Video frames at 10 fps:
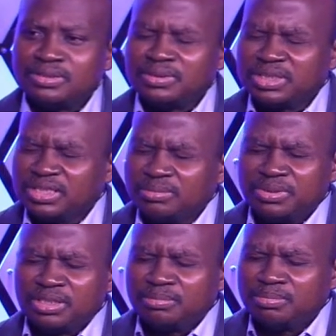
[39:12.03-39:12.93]
to still
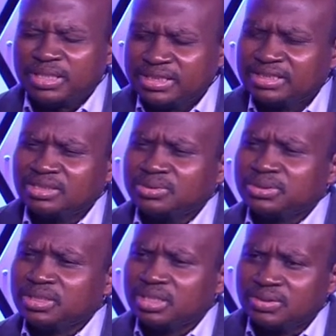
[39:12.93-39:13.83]
be a blessing, to
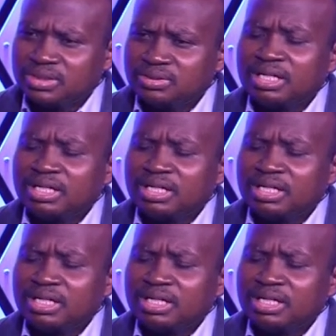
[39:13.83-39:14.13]
still continue.